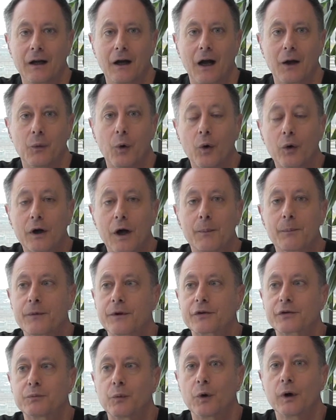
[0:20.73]
I woke up
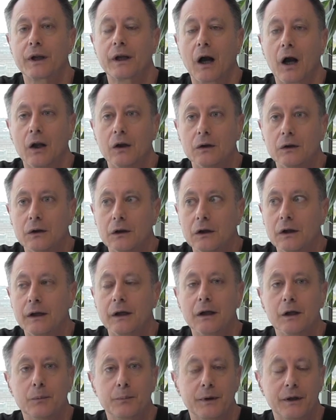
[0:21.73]
this morning a
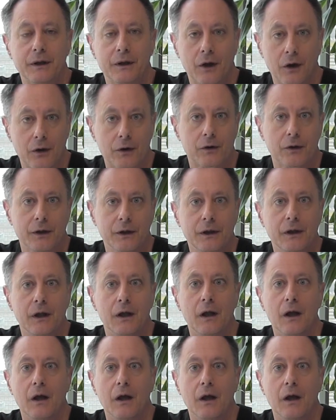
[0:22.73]
little bit hungry,